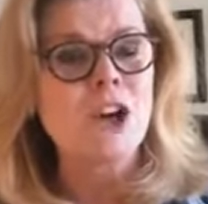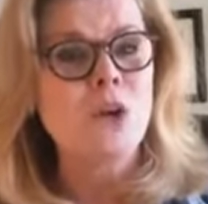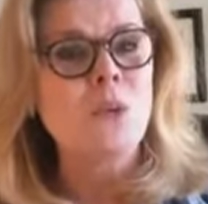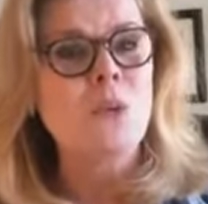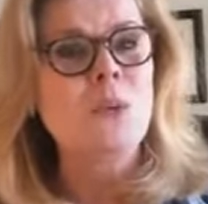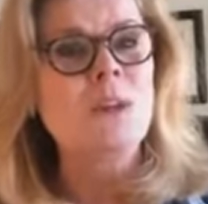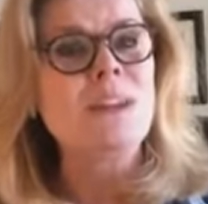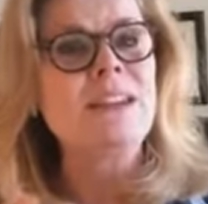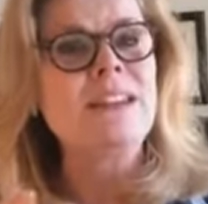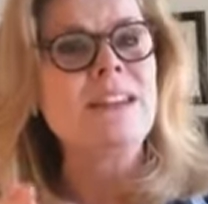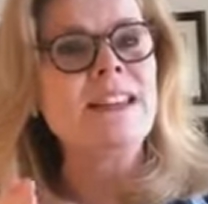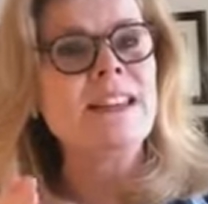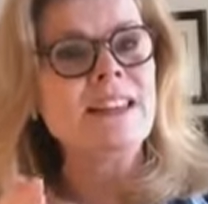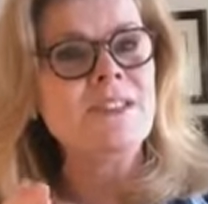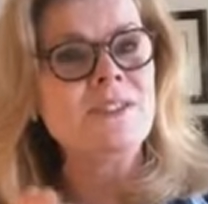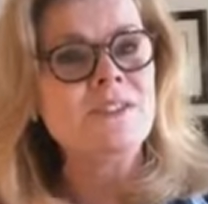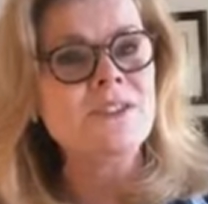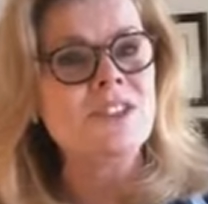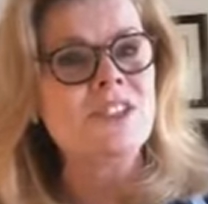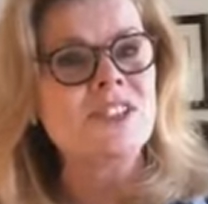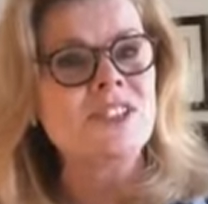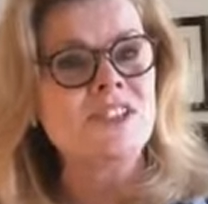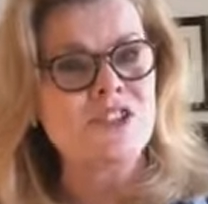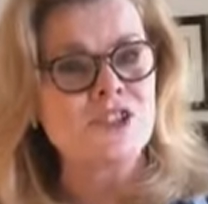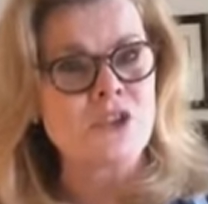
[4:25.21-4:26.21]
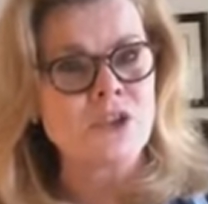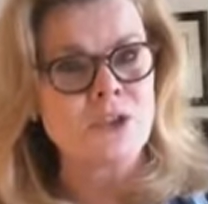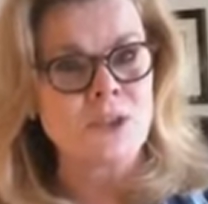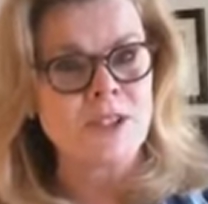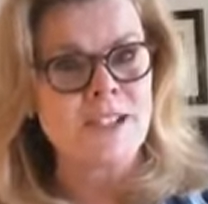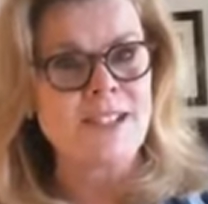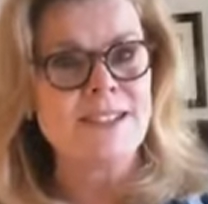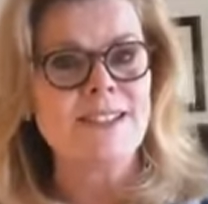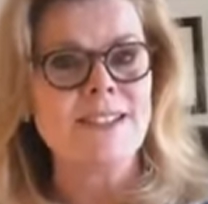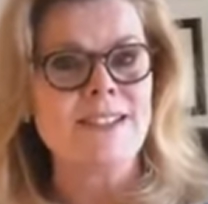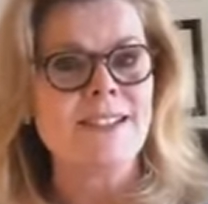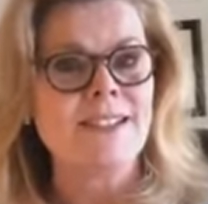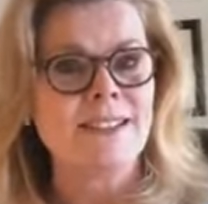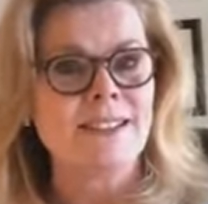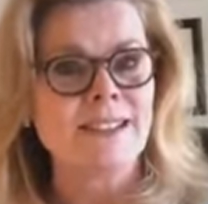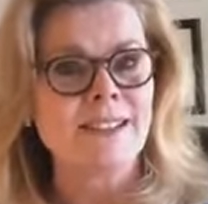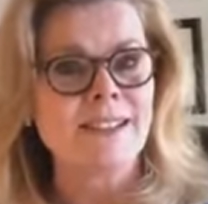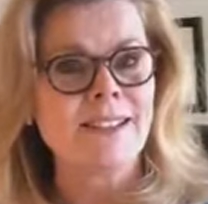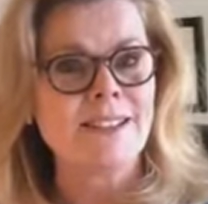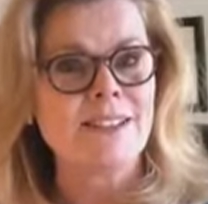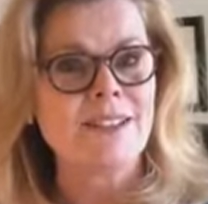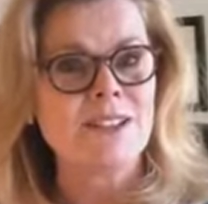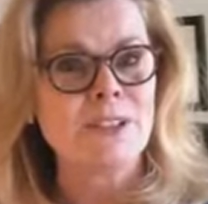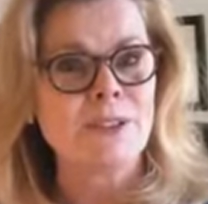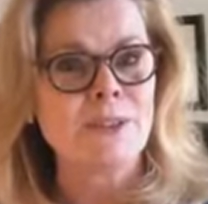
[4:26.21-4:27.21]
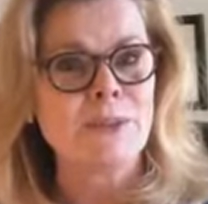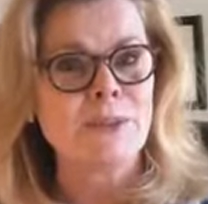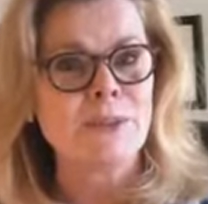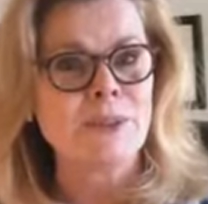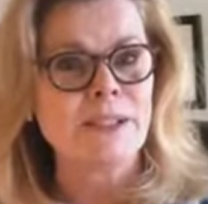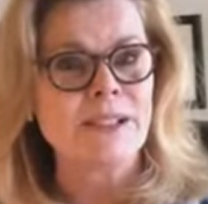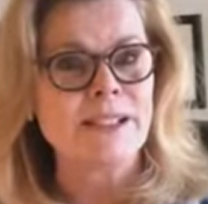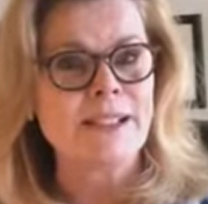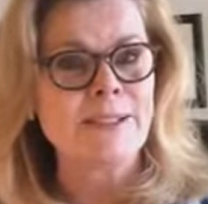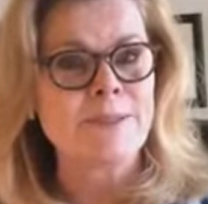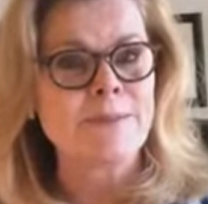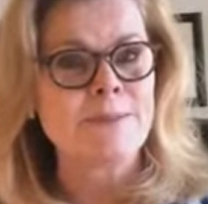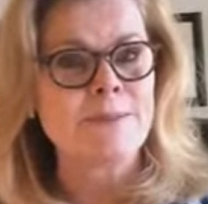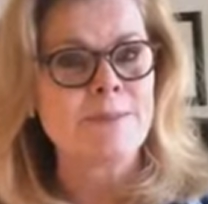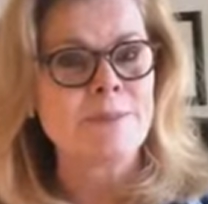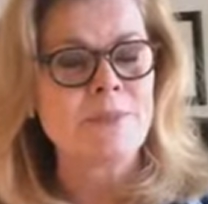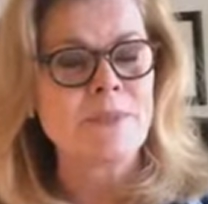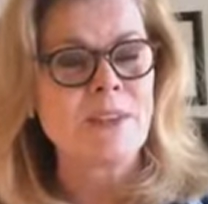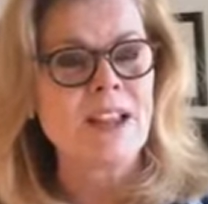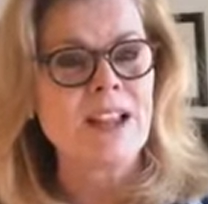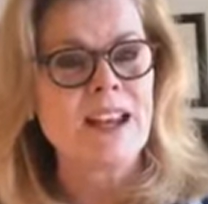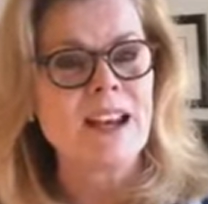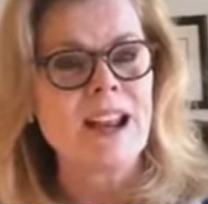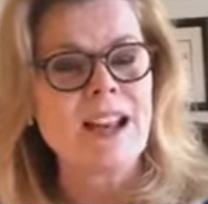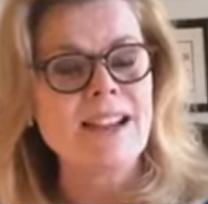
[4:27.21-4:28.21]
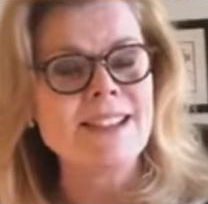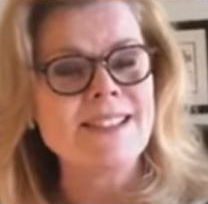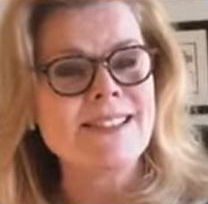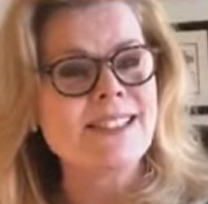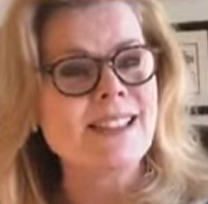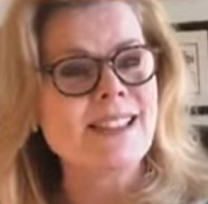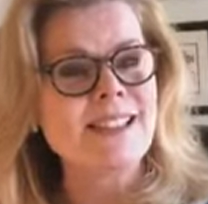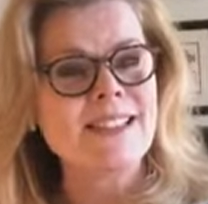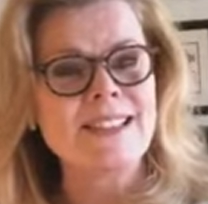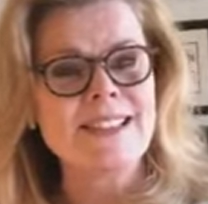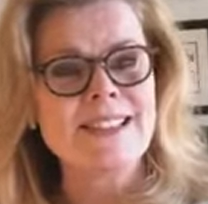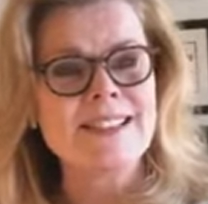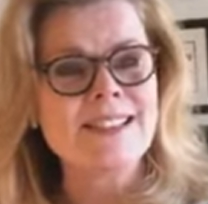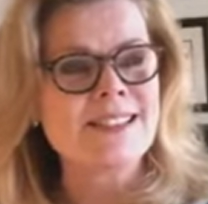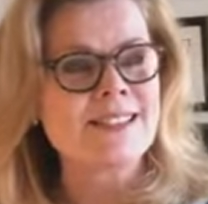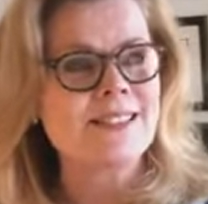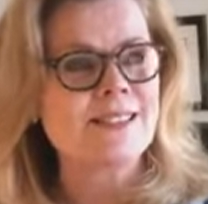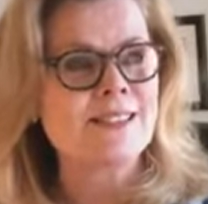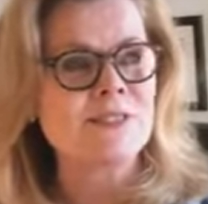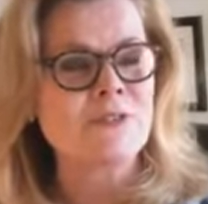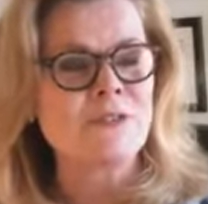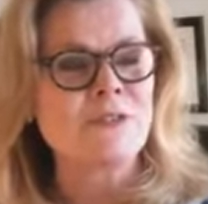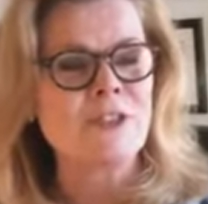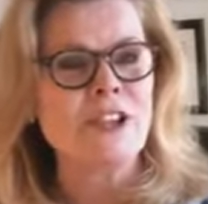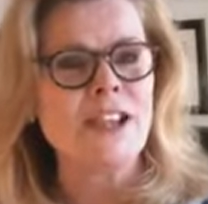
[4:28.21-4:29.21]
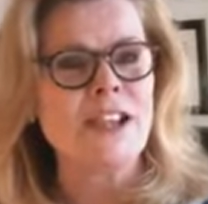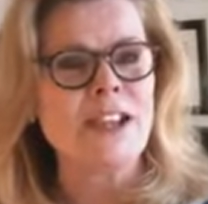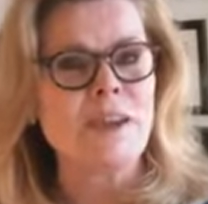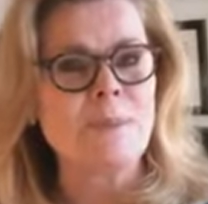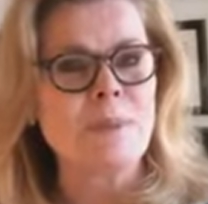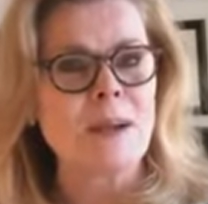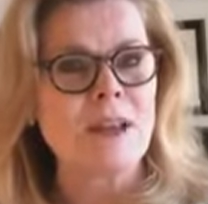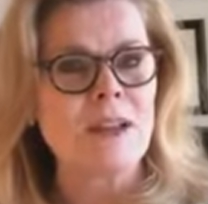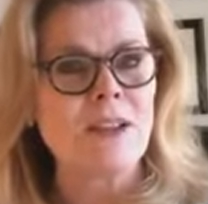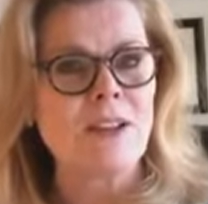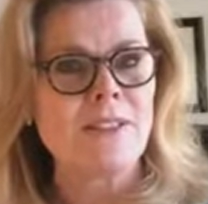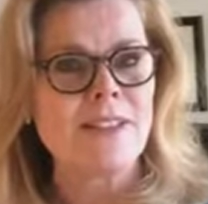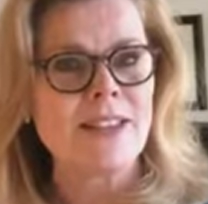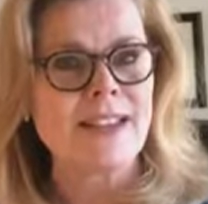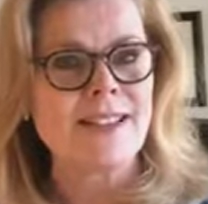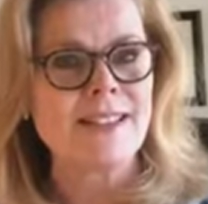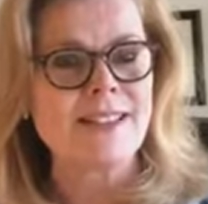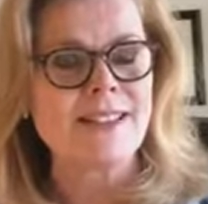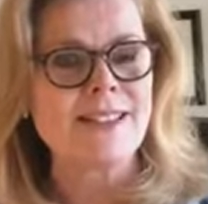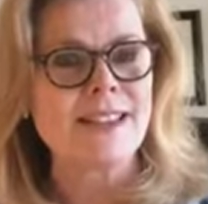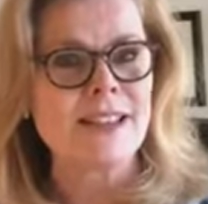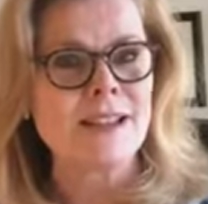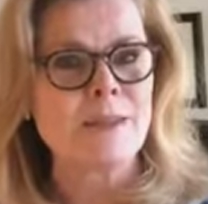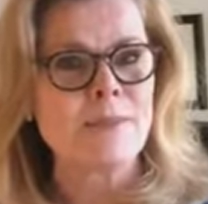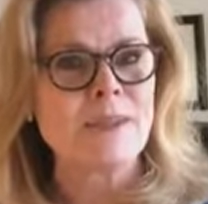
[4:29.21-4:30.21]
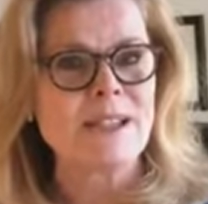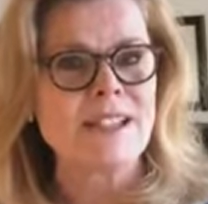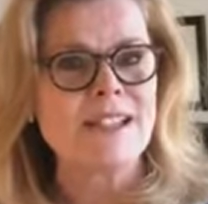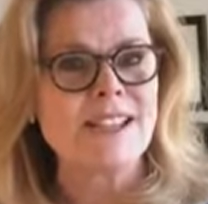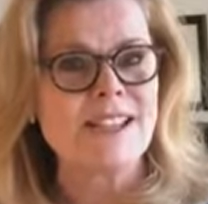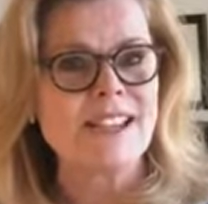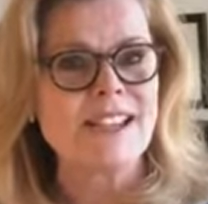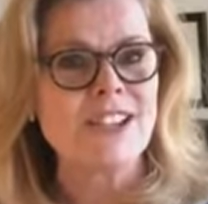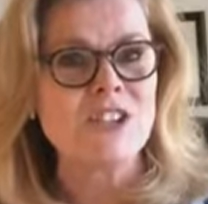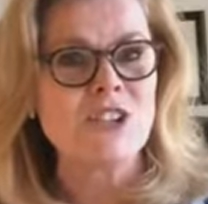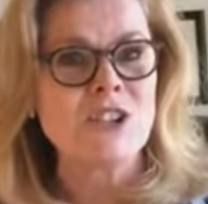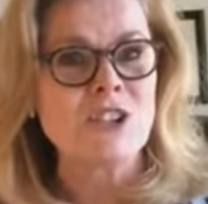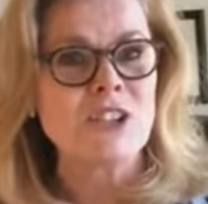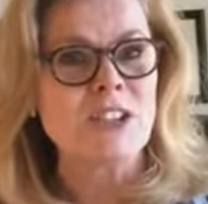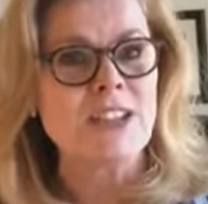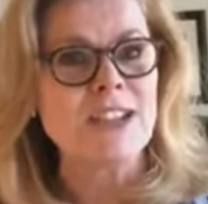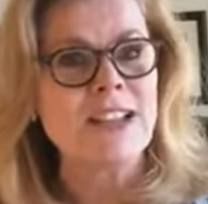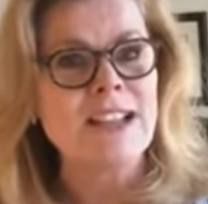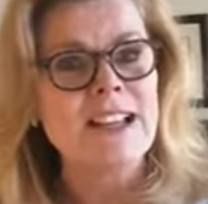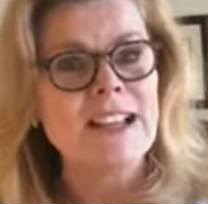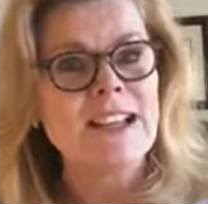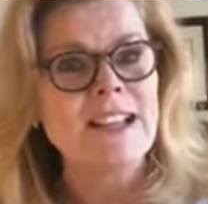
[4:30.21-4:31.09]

We live disjointedly, don't we? And I say, let's forget about all that segmentation.